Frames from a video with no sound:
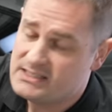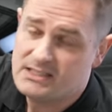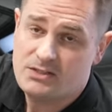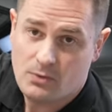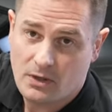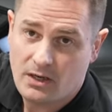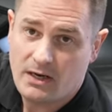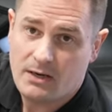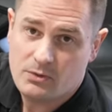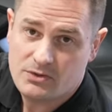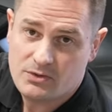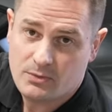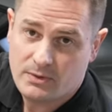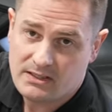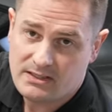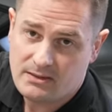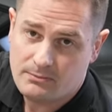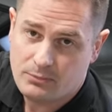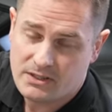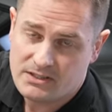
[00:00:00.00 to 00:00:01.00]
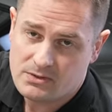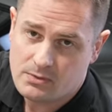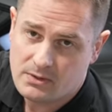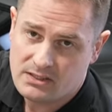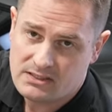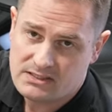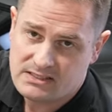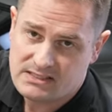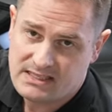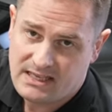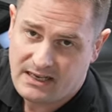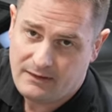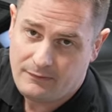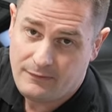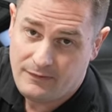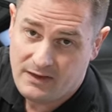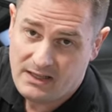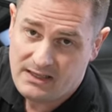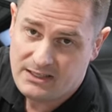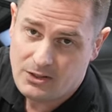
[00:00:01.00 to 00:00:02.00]
is where I was really impressed with this, is that
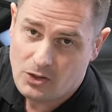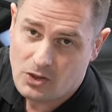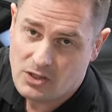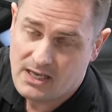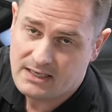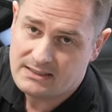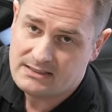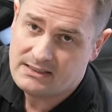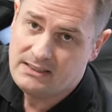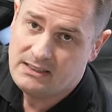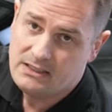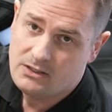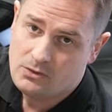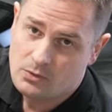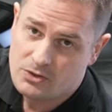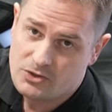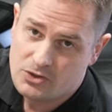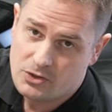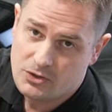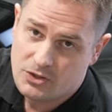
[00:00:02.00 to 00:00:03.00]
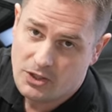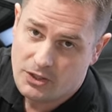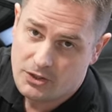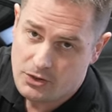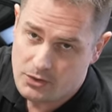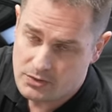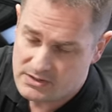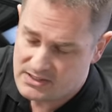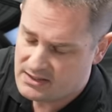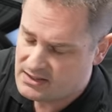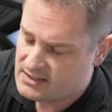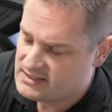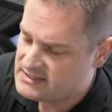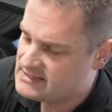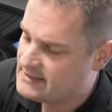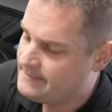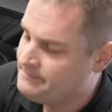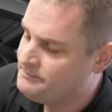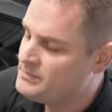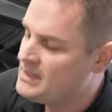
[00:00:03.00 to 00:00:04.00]
feeling you get once you're done using
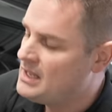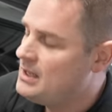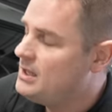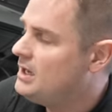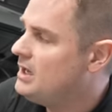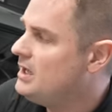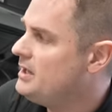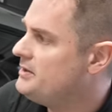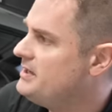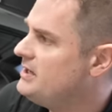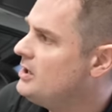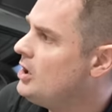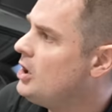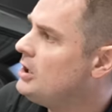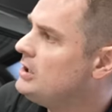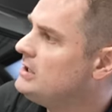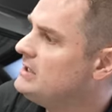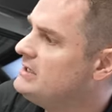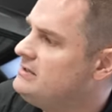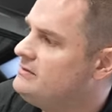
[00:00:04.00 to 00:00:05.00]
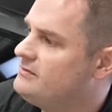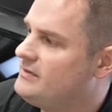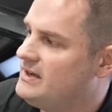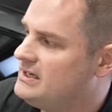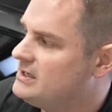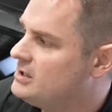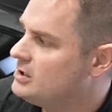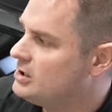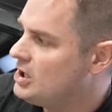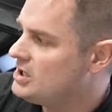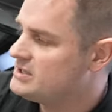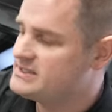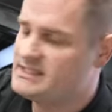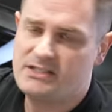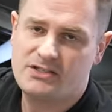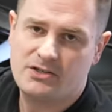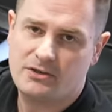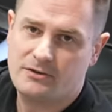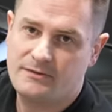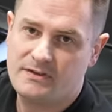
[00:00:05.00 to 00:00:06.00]
this. They all leave a glossy
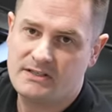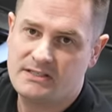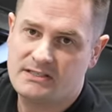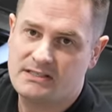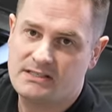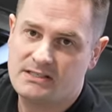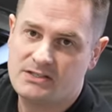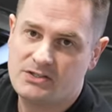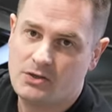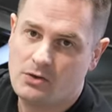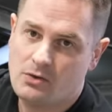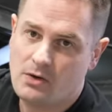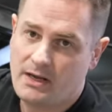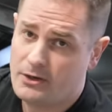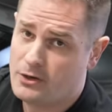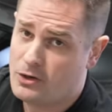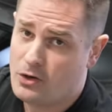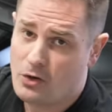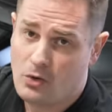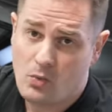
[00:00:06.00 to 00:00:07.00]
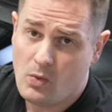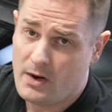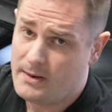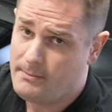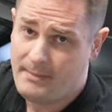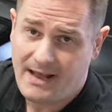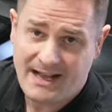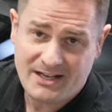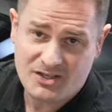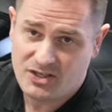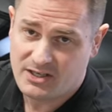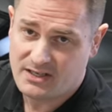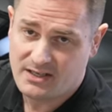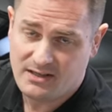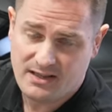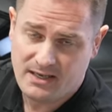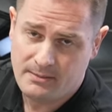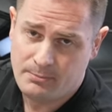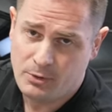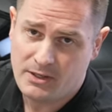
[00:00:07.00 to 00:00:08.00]
surface. So I don't know what magic
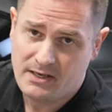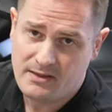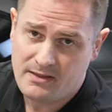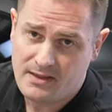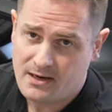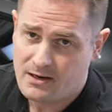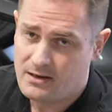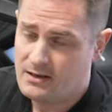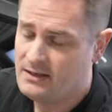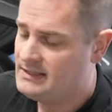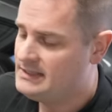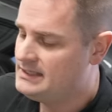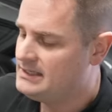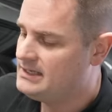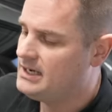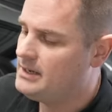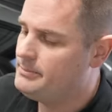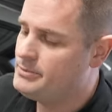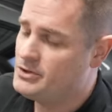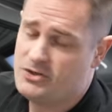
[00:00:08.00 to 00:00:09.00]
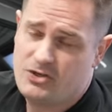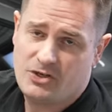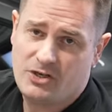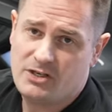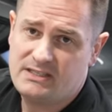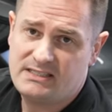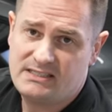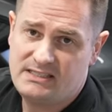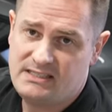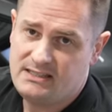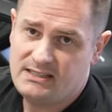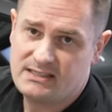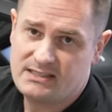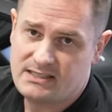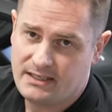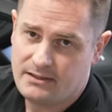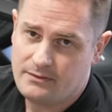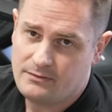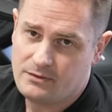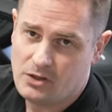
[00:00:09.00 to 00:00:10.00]
they put in there, but you're going to see this
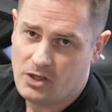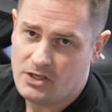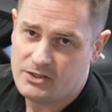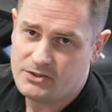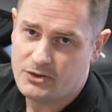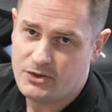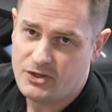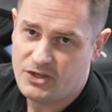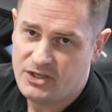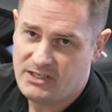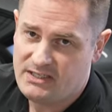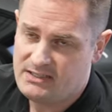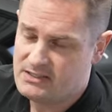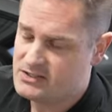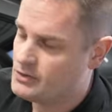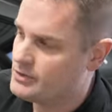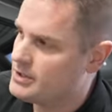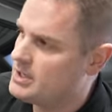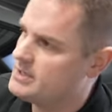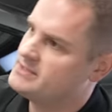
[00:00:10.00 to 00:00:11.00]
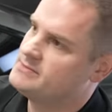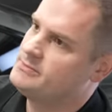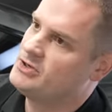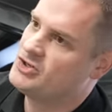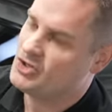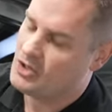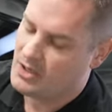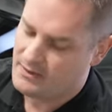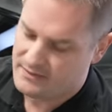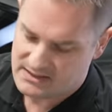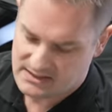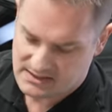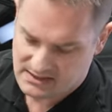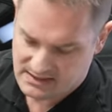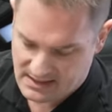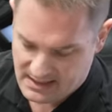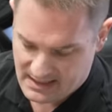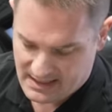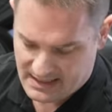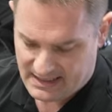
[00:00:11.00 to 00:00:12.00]
kind of gloss or sheen. So not as much,
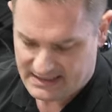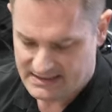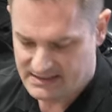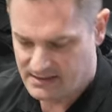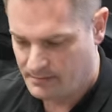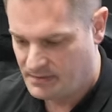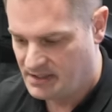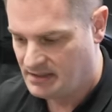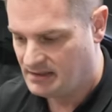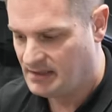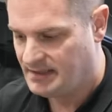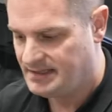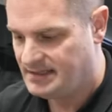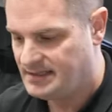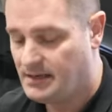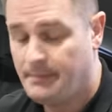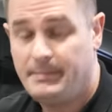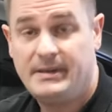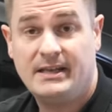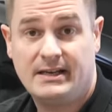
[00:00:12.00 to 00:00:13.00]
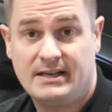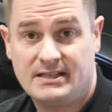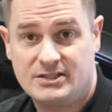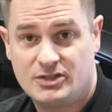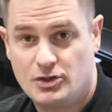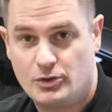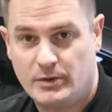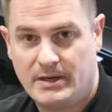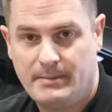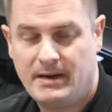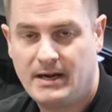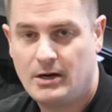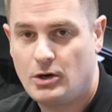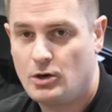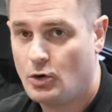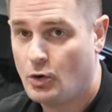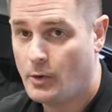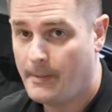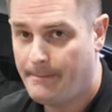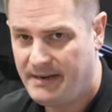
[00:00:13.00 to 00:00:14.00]
obviously, as something like a P&S Dream Maker
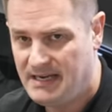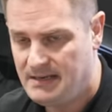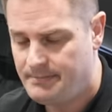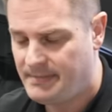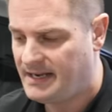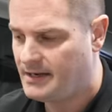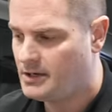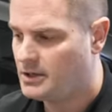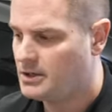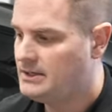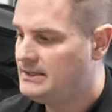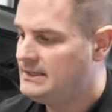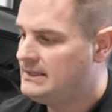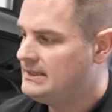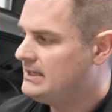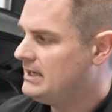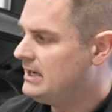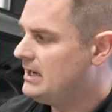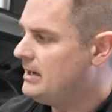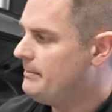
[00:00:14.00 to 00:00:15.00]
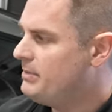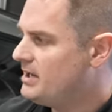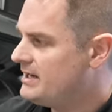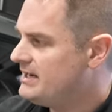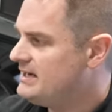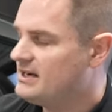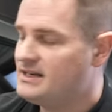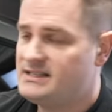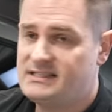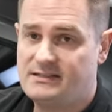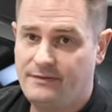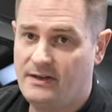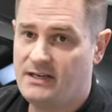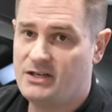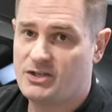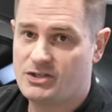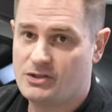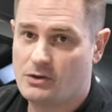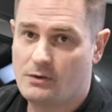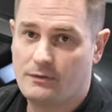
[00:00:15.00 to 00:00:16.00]
or Bead Maker, but a nice
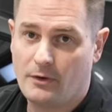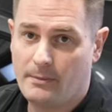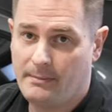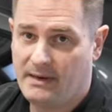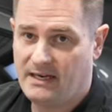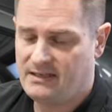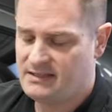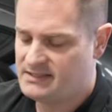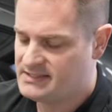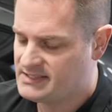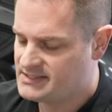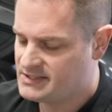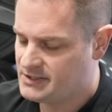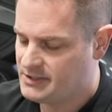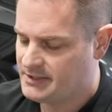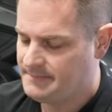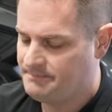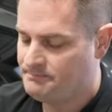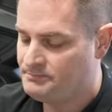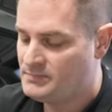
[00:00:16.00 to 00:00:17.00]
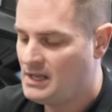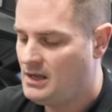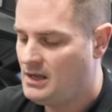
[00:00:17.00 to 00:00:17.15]
finish. So for maintenance, it's good.